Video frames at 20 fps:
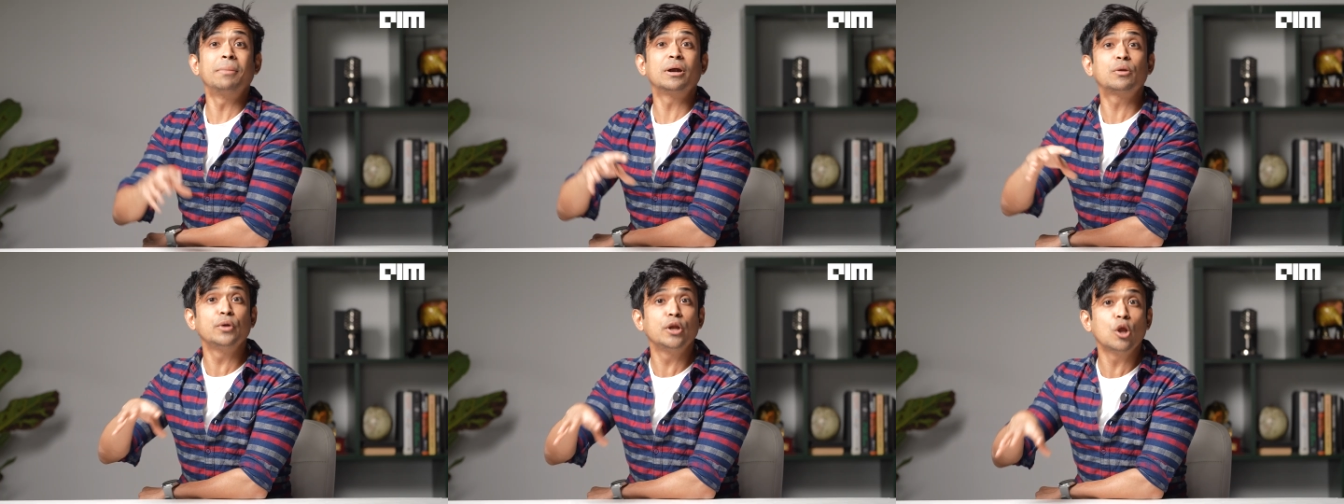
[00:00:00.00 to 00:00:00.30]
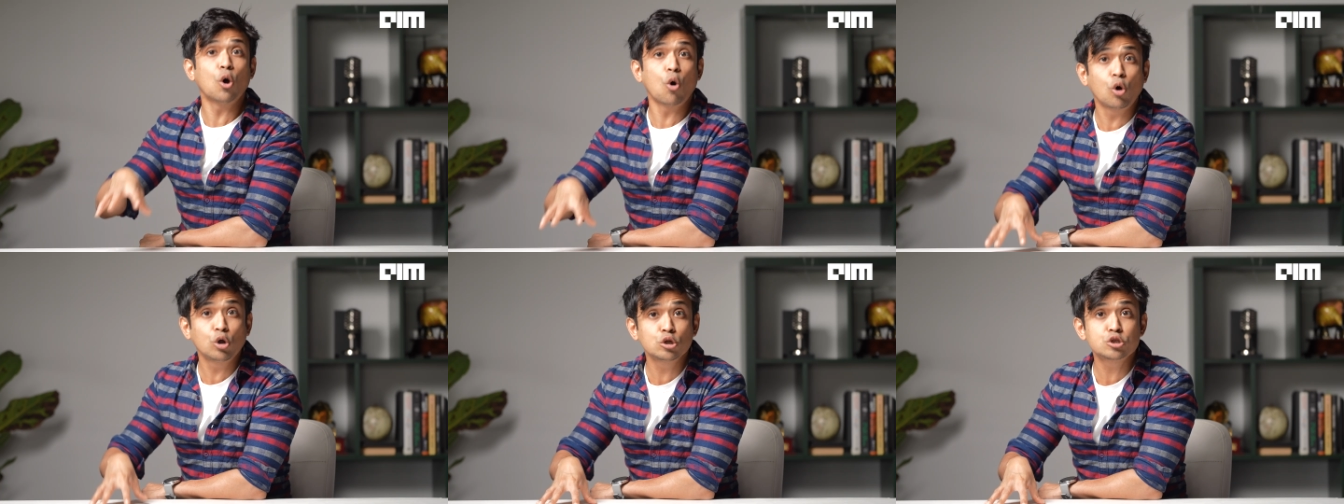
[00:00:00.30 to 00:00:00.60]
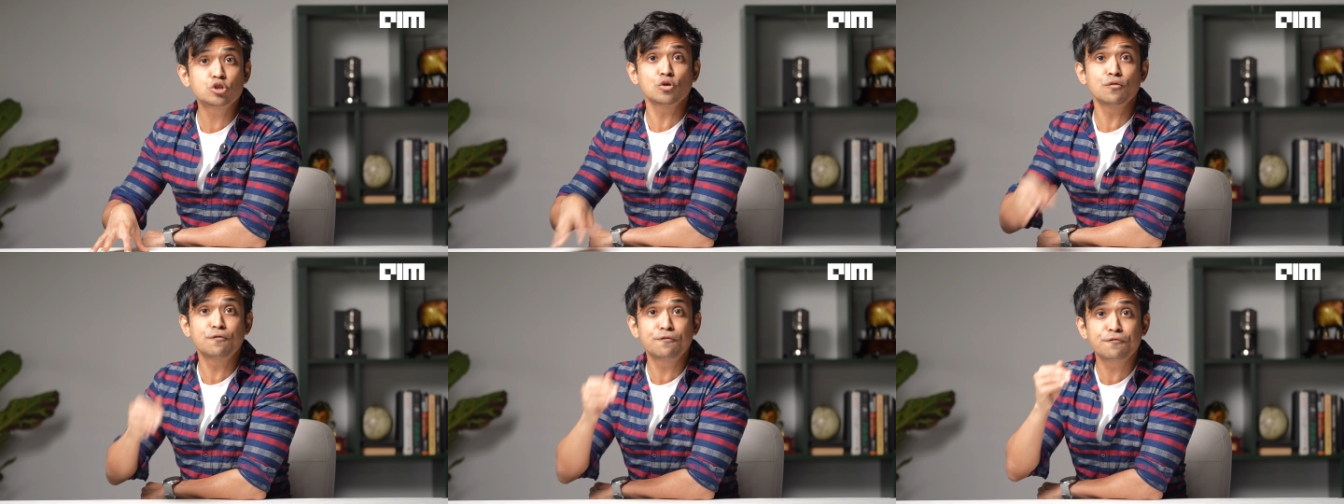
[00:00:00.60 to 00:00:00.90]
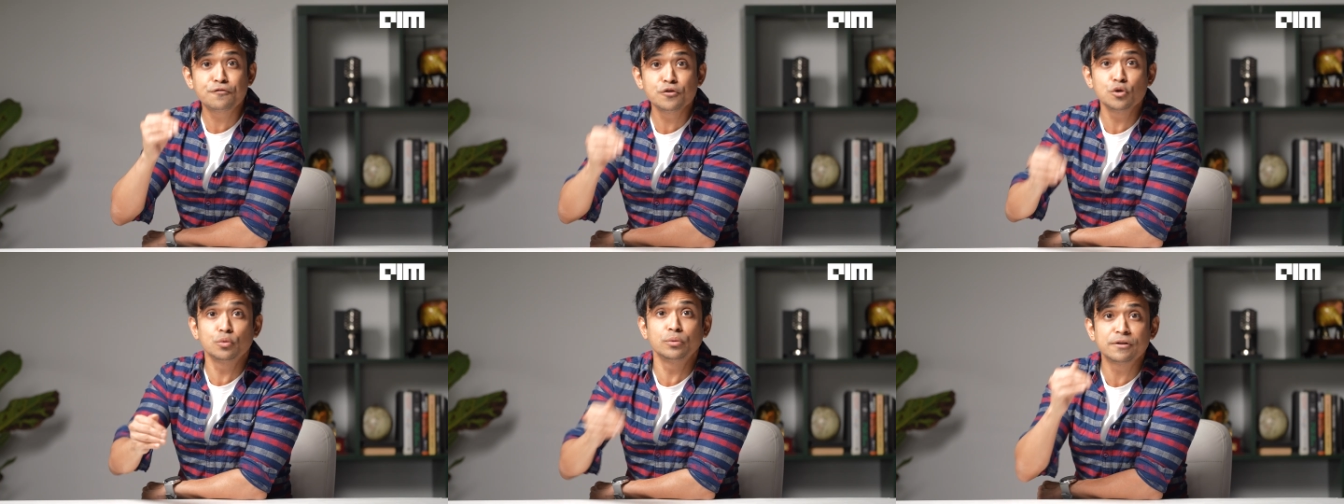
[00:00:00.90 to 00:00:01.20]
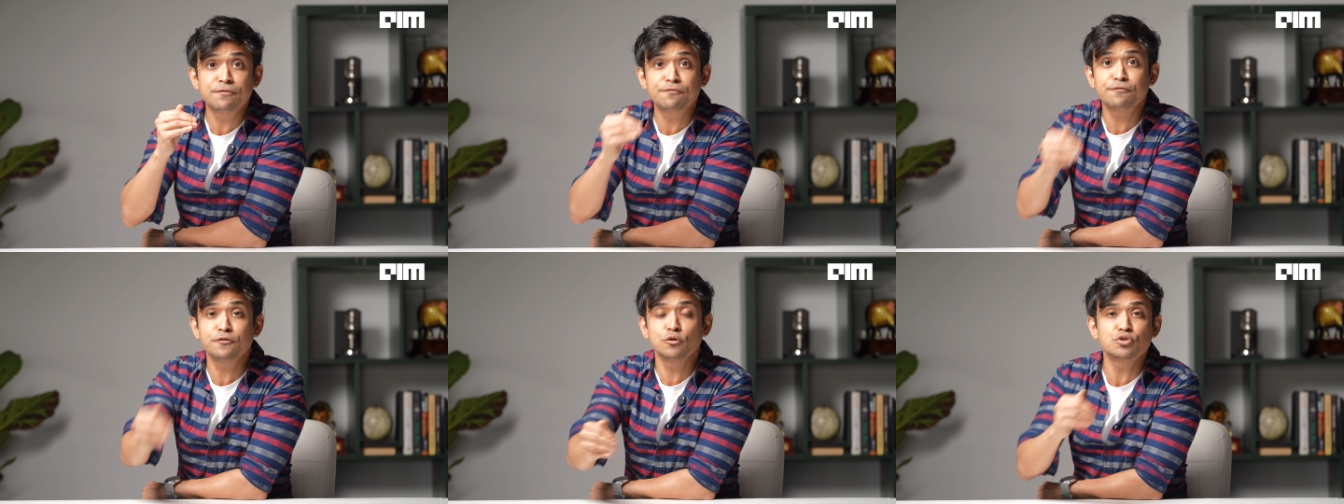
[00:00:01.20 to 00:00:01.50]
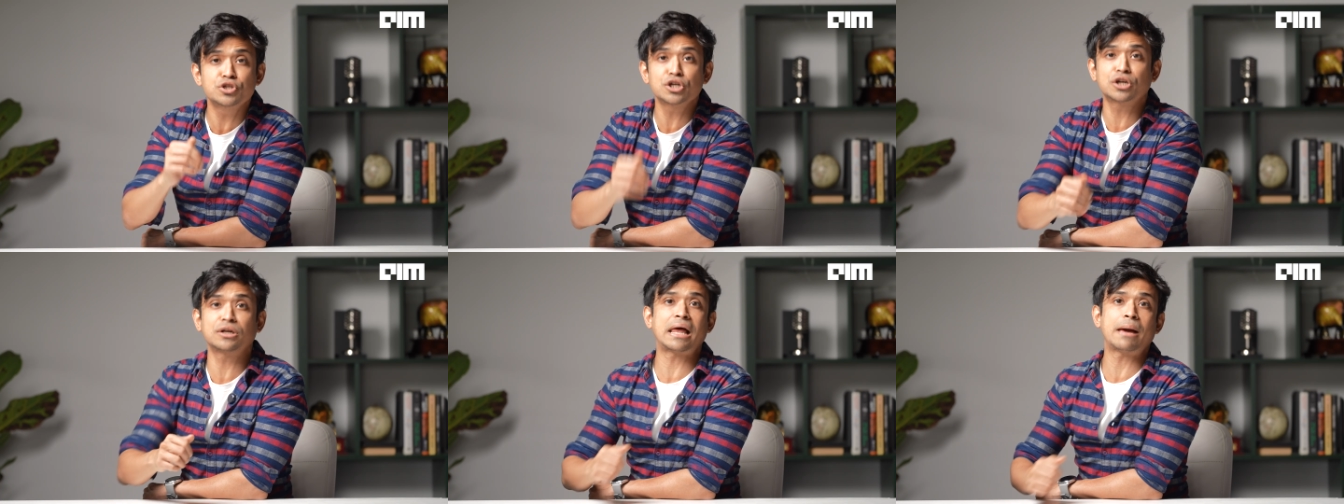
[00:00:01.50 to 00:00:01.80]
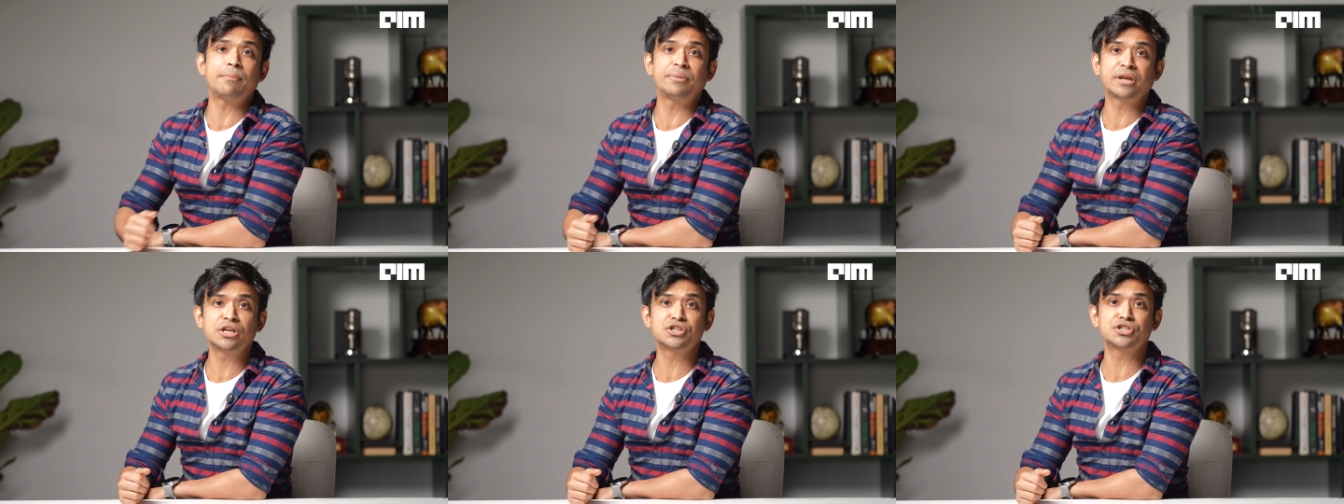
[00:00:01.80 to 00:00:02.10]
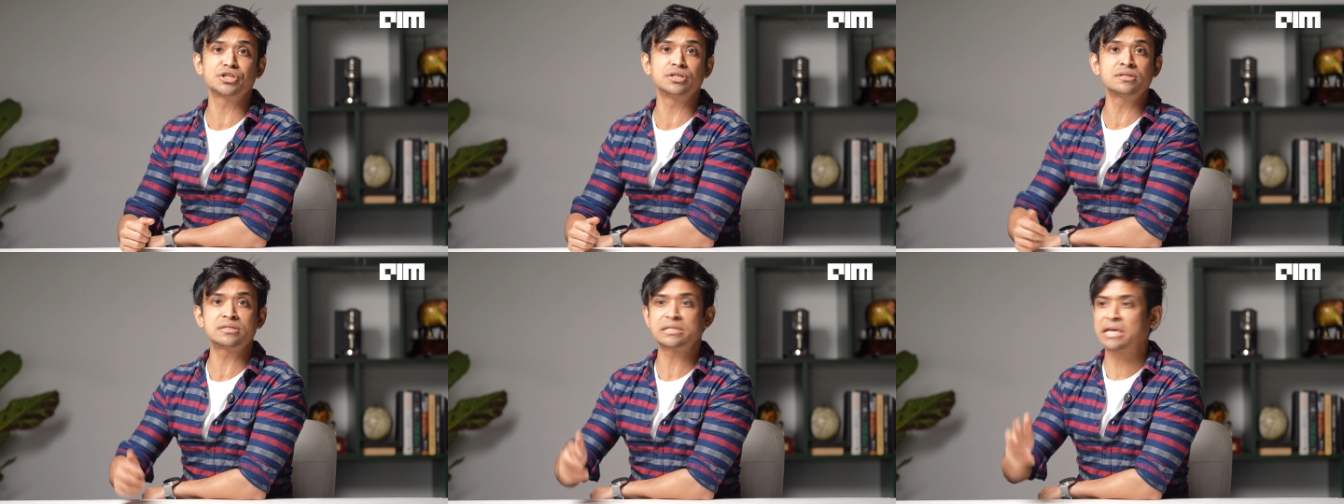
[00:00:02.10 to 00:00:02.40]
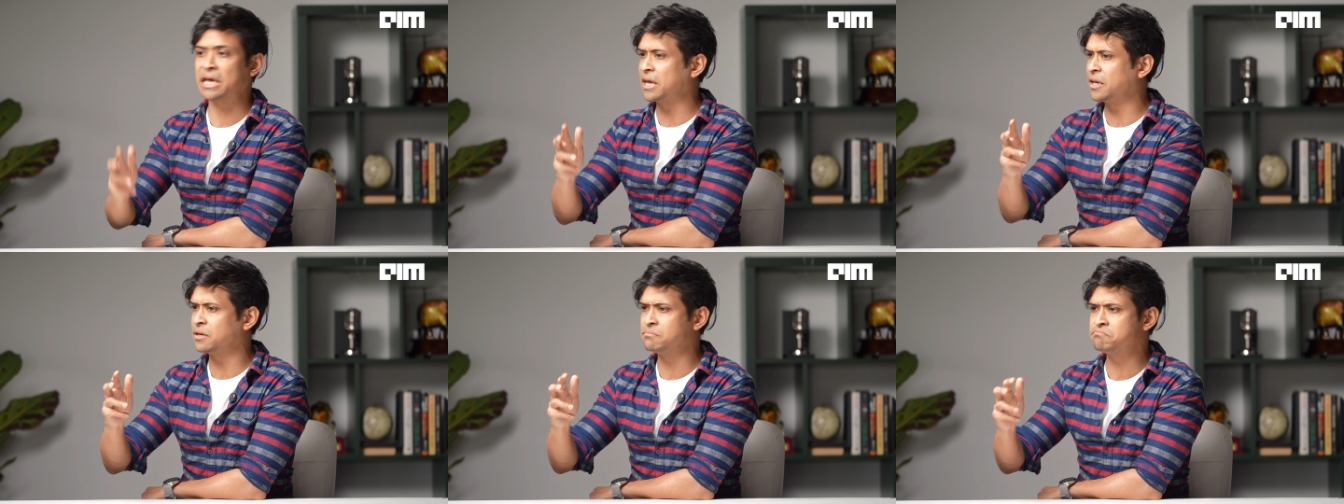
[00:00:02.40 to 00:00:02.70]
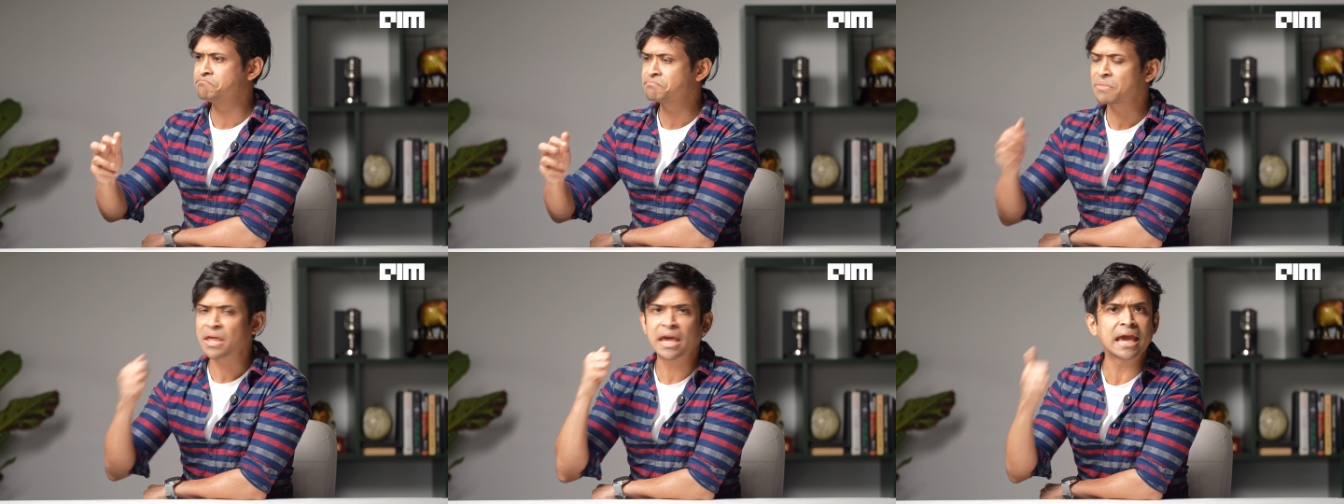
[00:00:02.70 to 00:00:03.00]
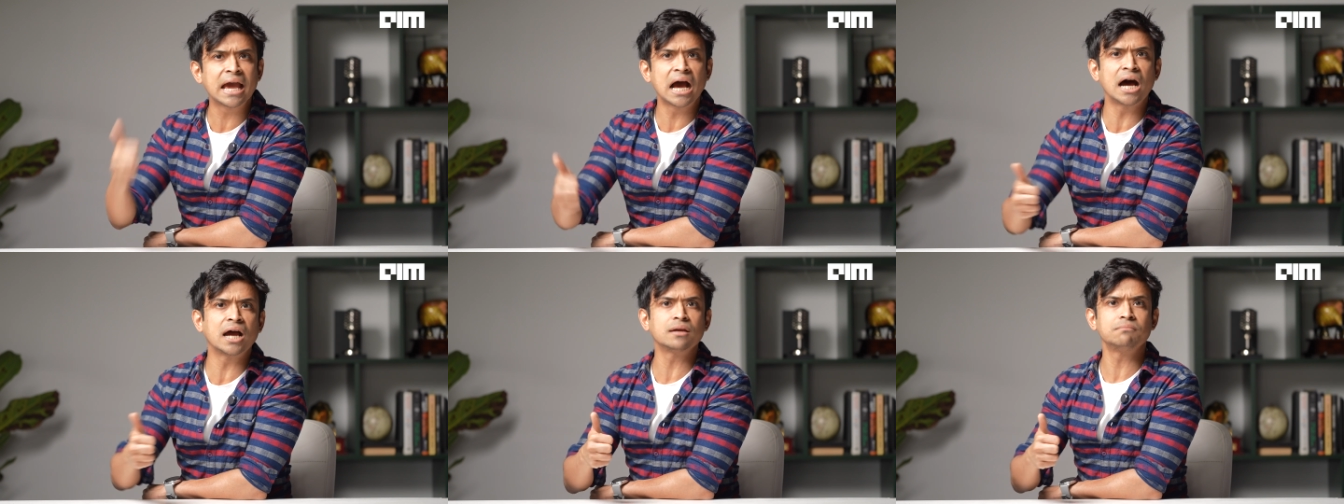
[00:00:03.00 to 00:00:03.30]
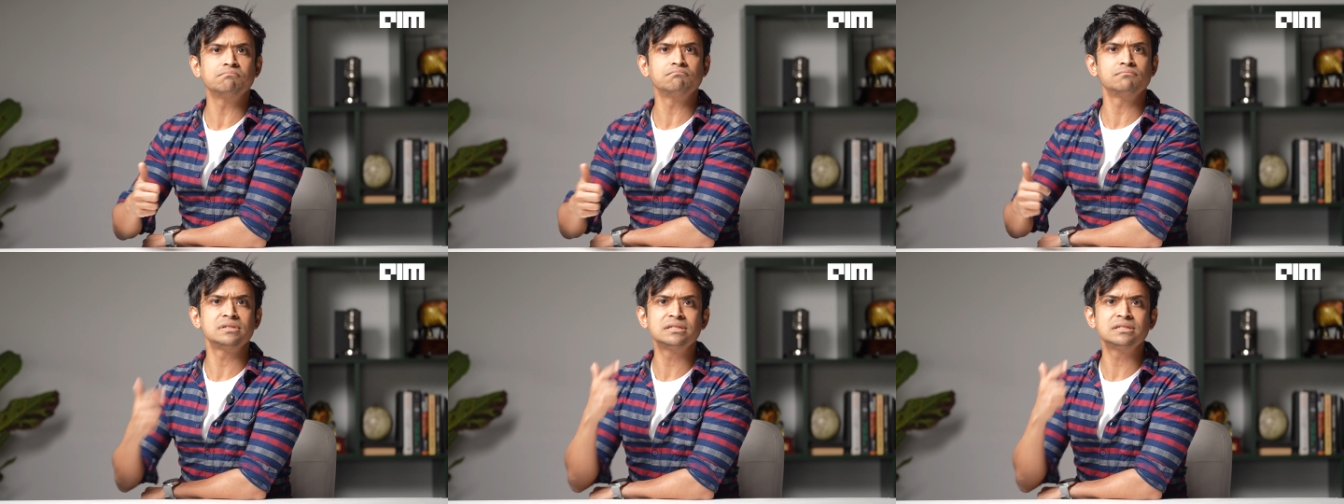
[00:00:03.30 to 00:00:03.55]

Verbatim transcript: but will also fuel future collaborations in AI,